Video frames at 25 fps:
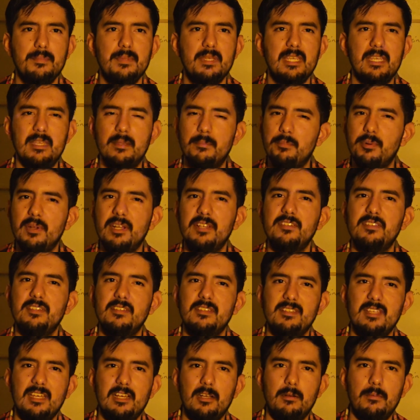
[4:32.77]
He
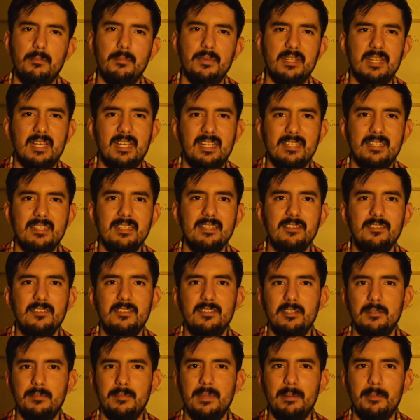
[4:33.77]
embraces how monotonous
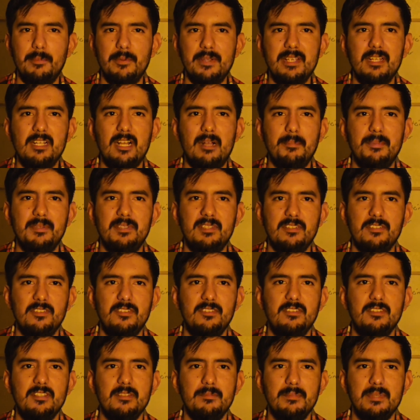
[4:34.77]
the memory
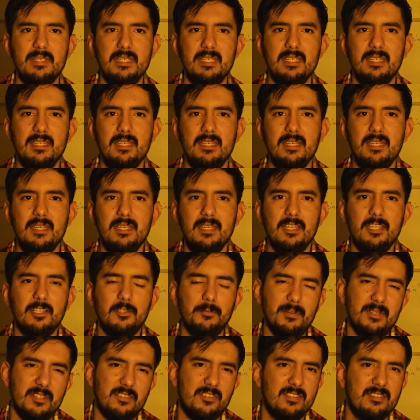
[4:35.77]
competitions can be,
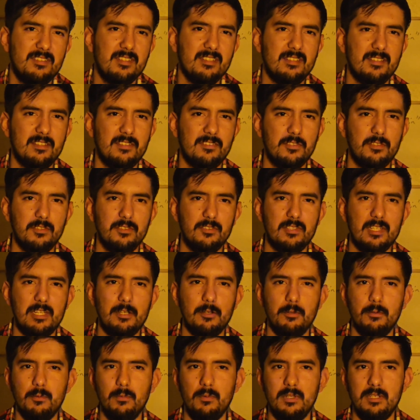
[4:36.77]
especially since it's just
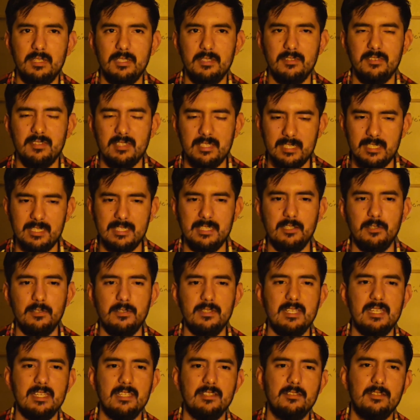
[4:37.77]
everyone sitting in their
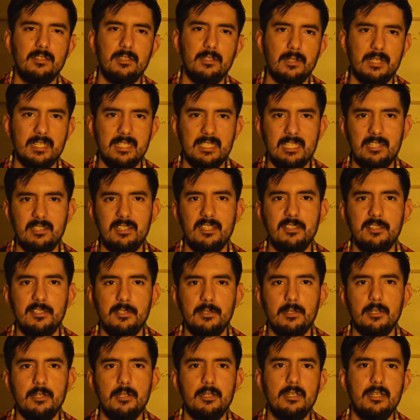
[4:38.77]
desk looking down at
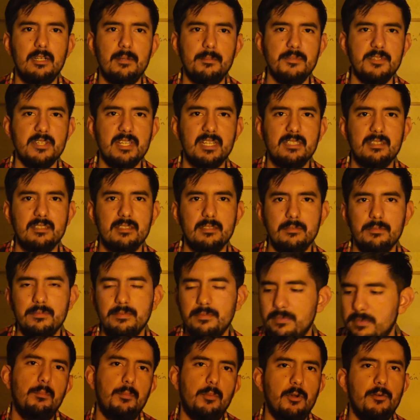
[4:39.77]
their objective.
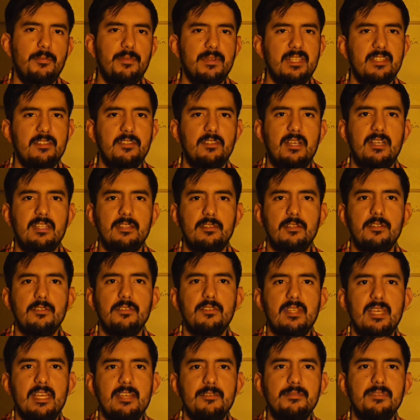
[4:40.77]
Both of these
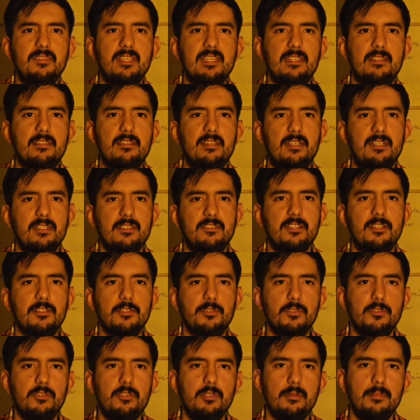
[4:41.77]
authors have TED Talks on
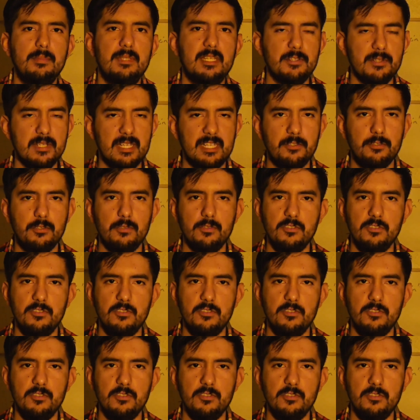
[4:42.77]
YouTube that you guys